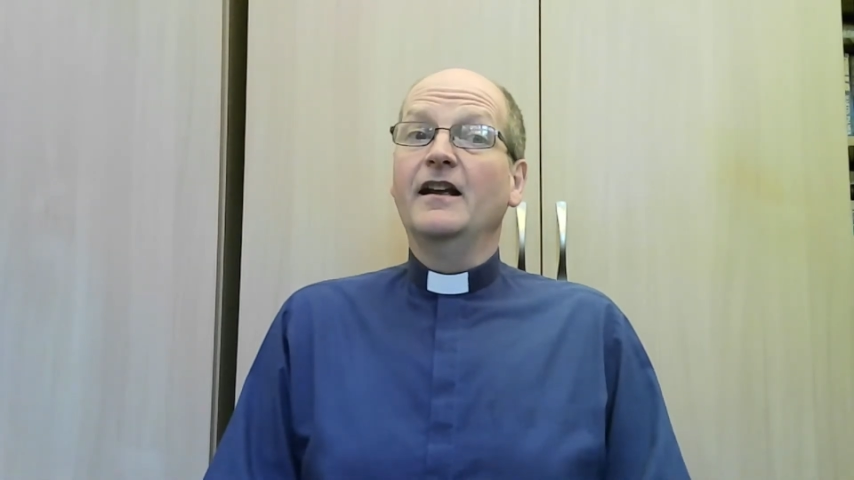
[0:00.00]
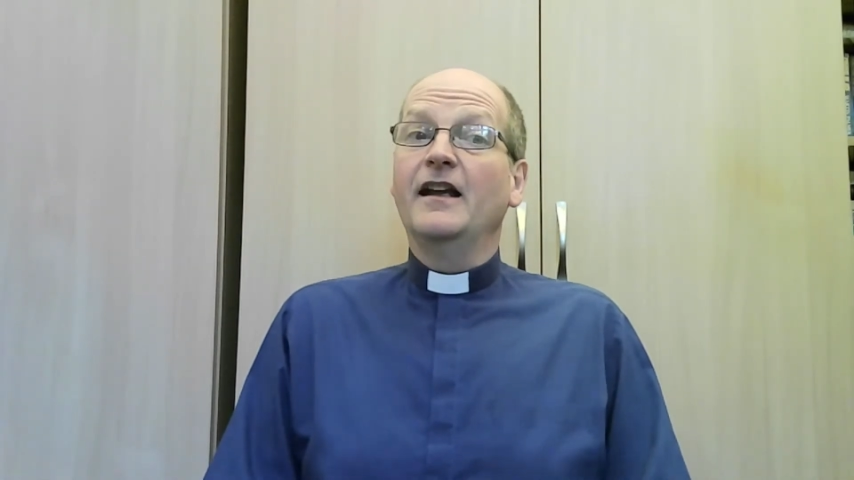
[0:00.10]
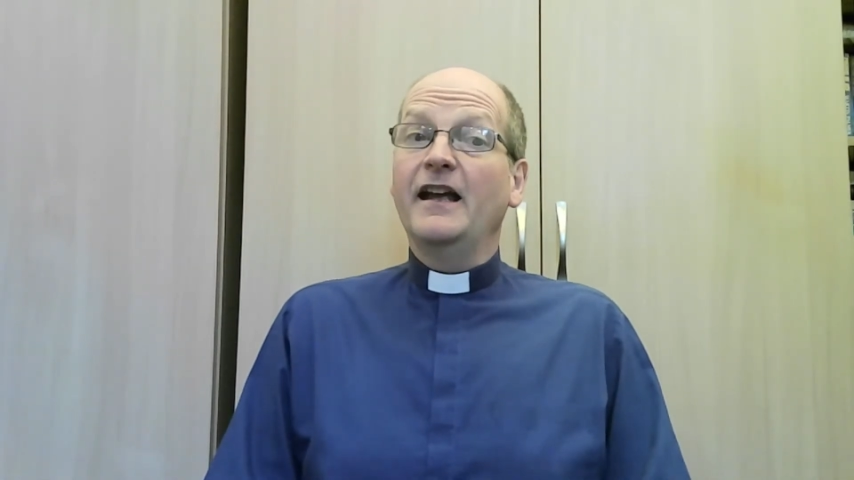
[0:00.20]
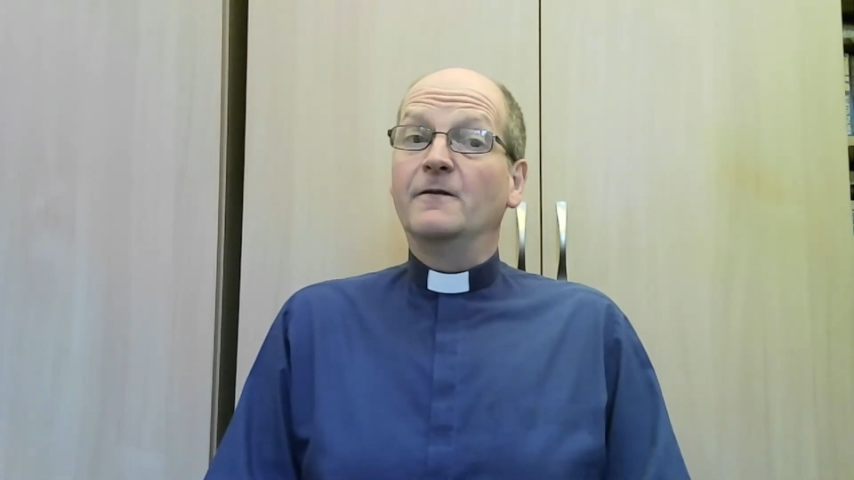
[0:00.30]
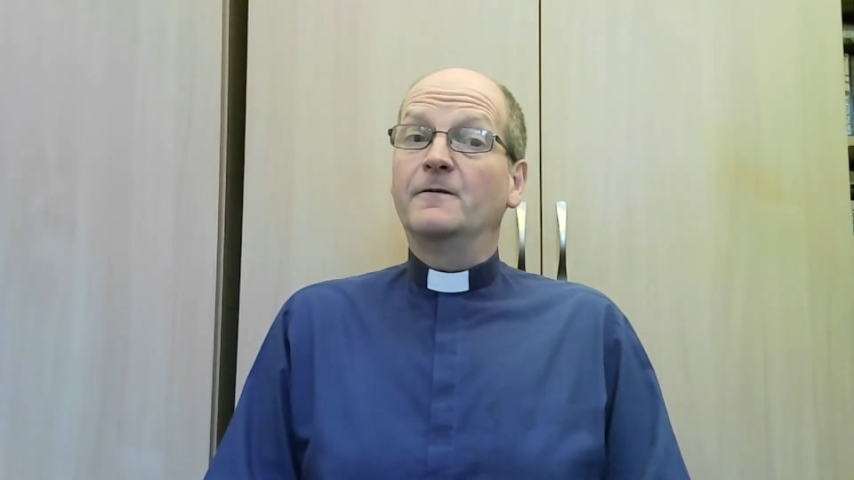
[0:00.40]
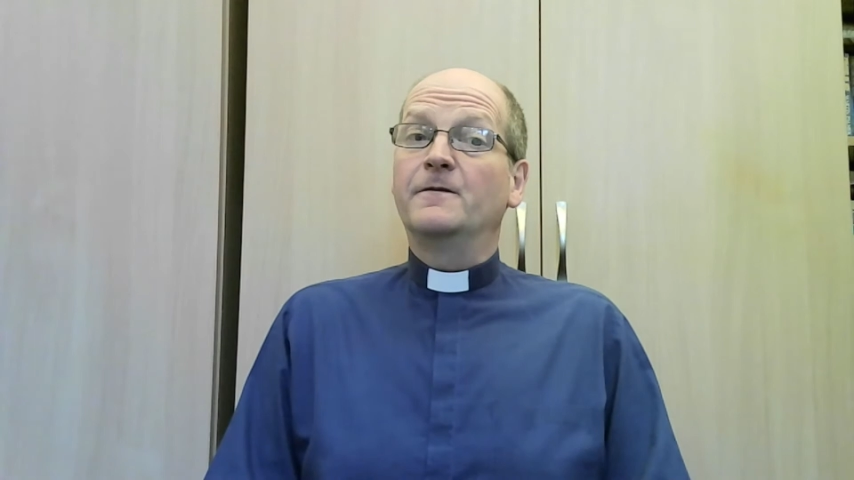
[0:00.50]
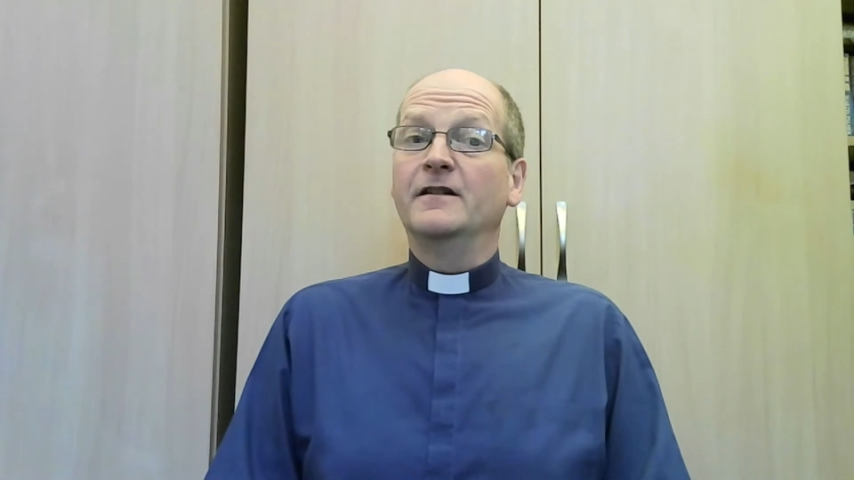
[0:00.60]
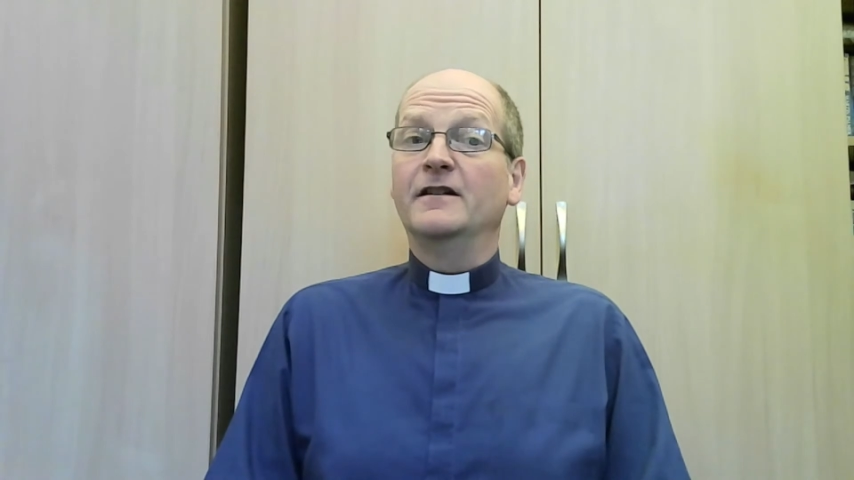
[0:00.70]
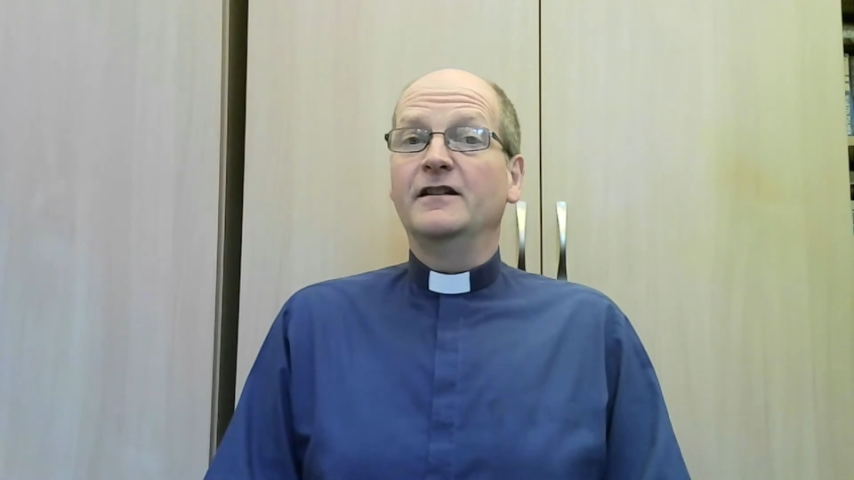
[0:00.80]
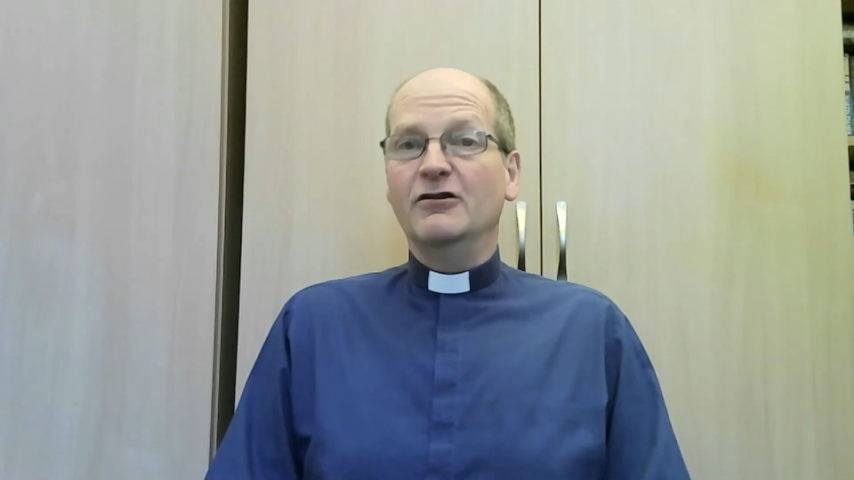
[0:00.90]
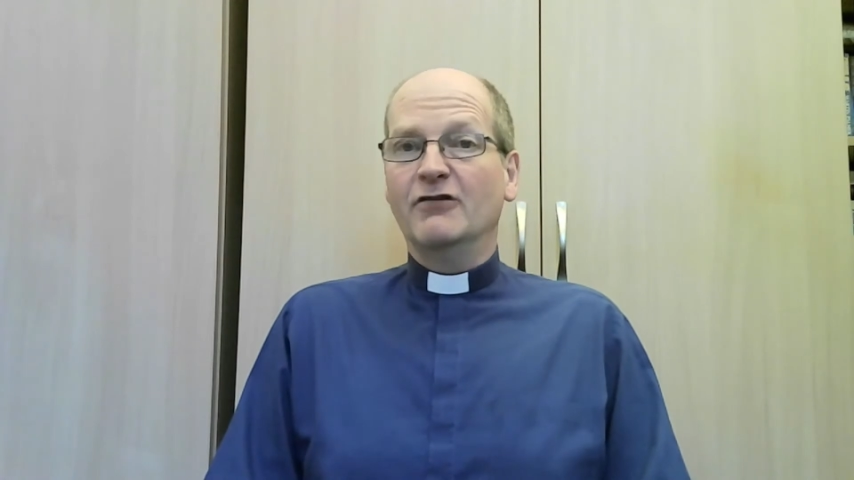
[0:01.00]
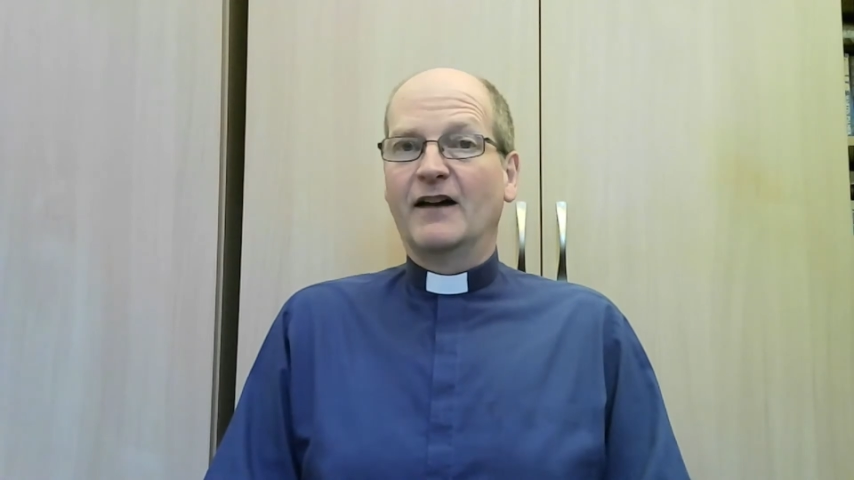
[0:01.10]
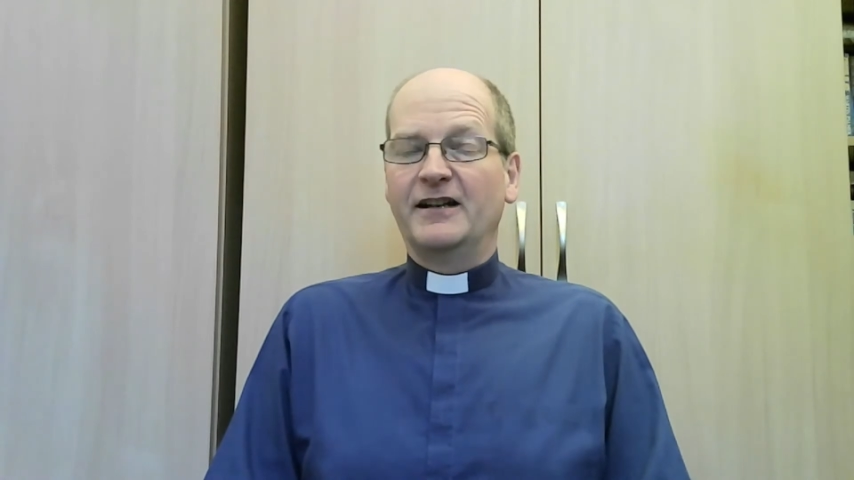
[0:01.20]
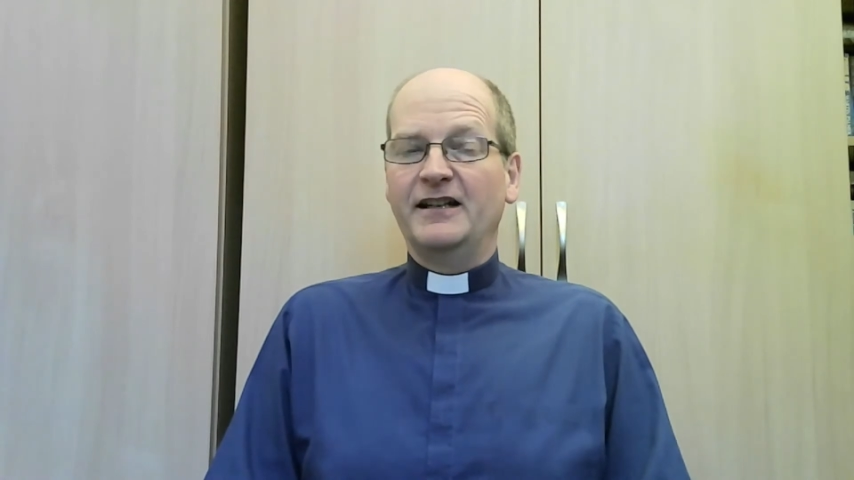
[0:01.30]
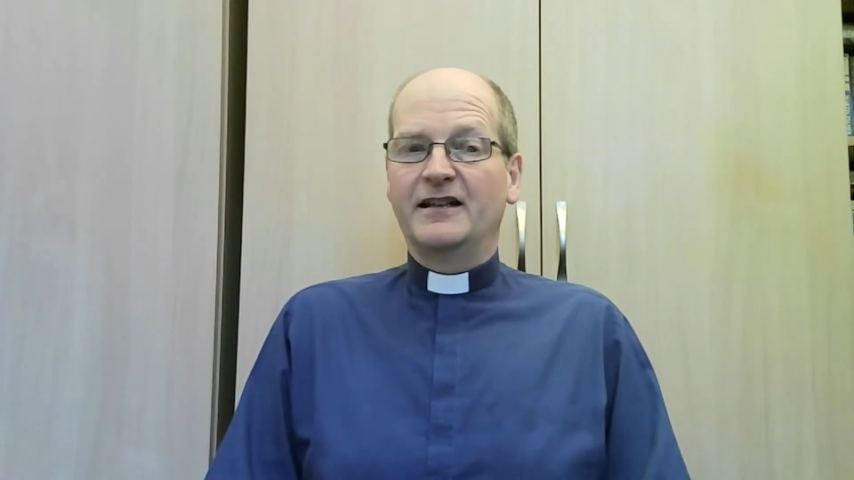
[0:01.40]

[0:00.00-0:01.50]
If you have any